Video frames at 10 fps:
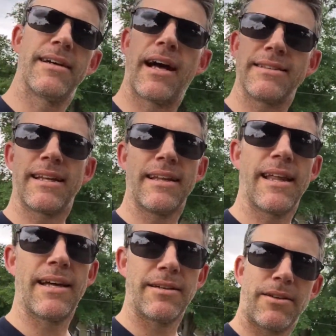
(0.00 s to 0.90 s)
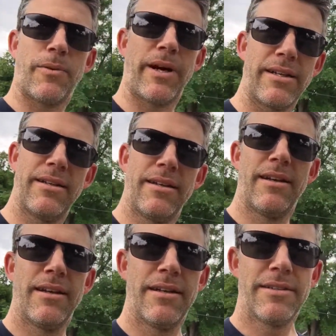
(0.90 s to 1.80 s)
I say that quite
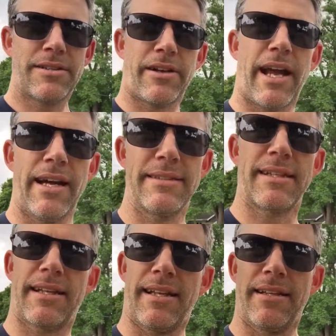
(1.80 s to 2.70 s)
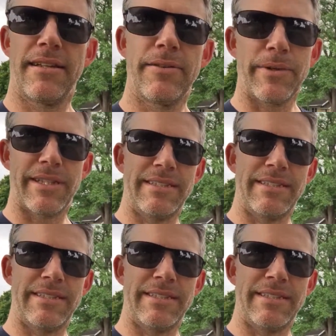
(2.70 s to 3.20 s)
sarcastically and with